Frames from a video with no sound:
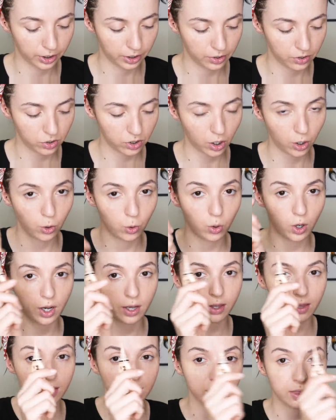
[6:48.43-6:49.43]

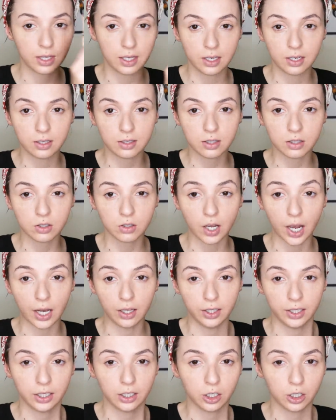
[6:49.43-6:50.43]
So these little
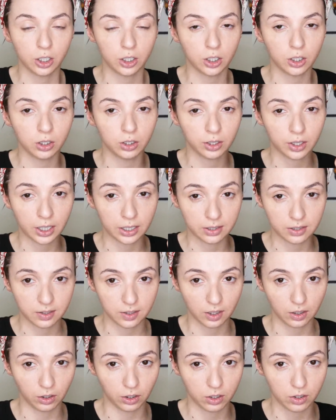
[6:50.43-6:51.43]
LA Girl
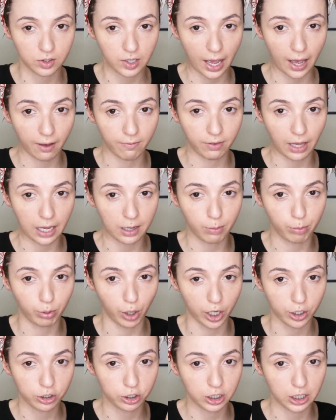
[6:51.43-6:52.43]
concealers have a
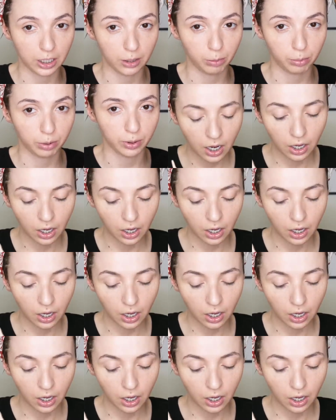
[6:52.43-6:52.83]
brush tip.